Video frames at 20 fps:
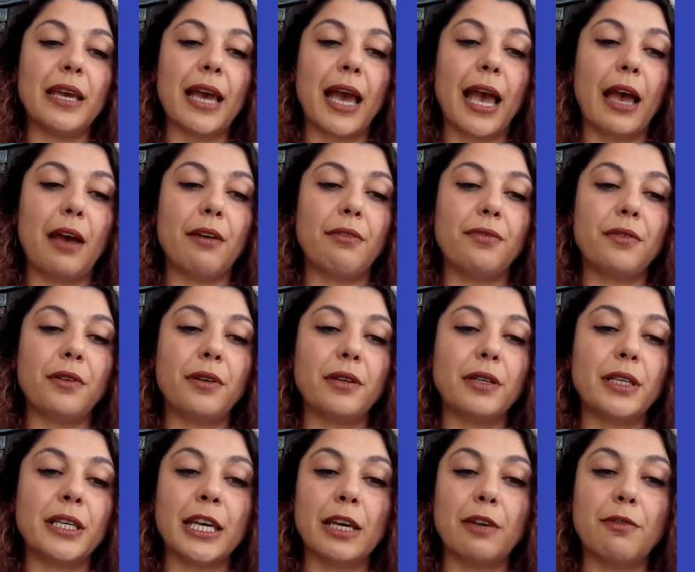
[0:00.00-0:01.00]
We have
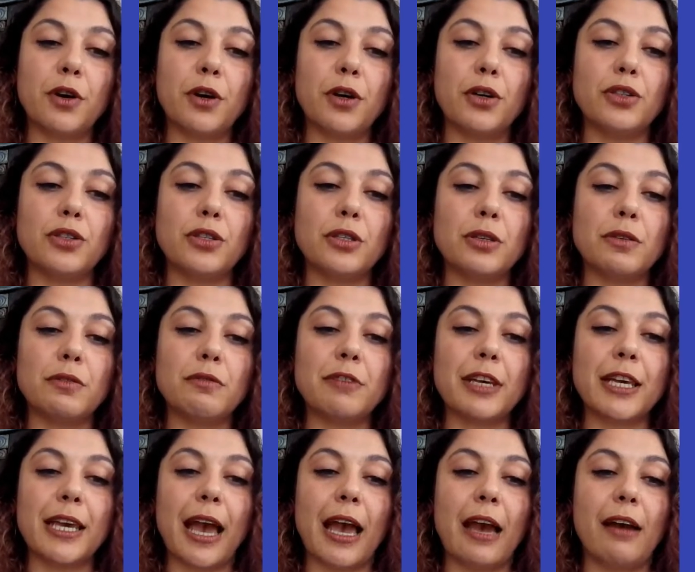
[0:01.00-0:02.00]
keywords,
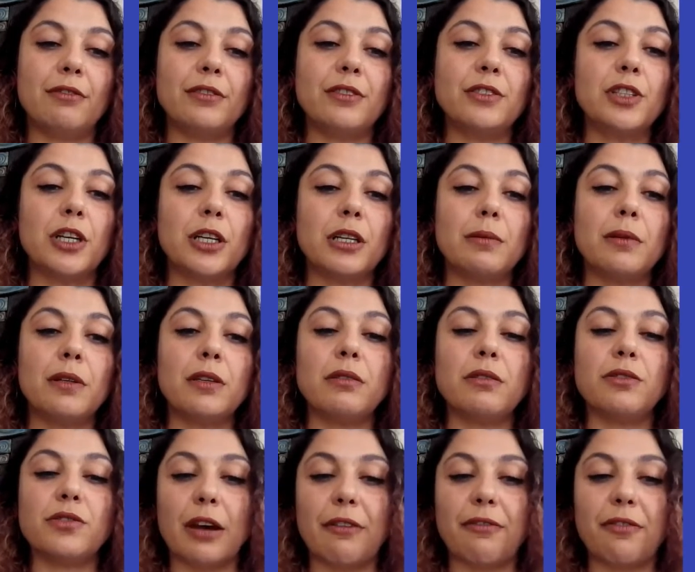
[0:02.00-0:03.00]
we have
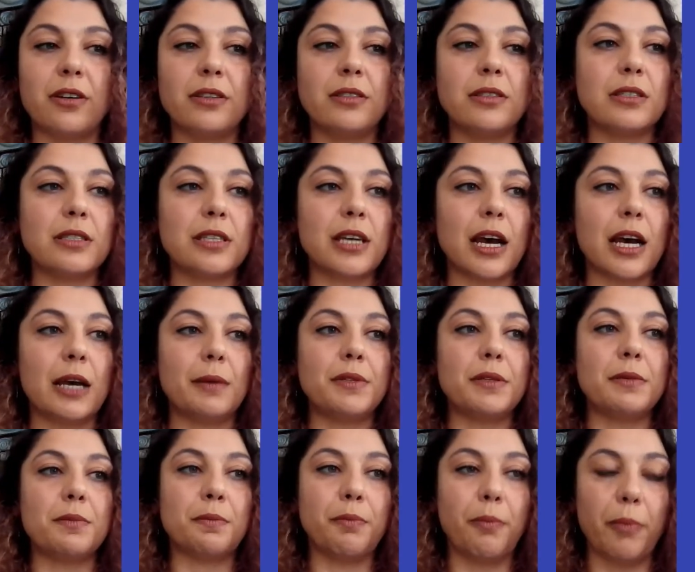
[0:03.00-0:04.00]
nullable reference
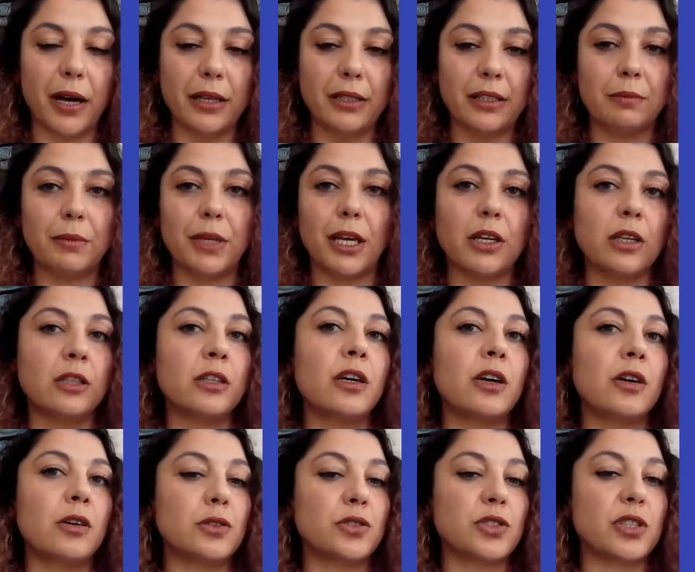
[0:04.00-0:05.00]
types, but I'm not
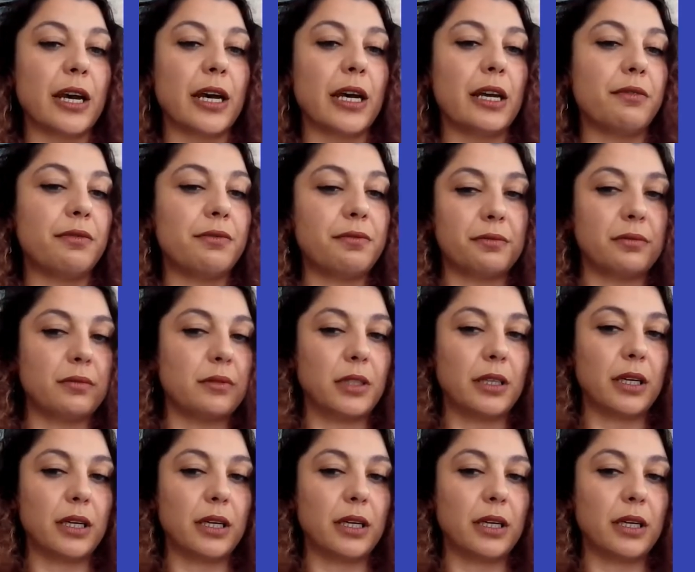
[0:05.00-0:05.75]
going to dive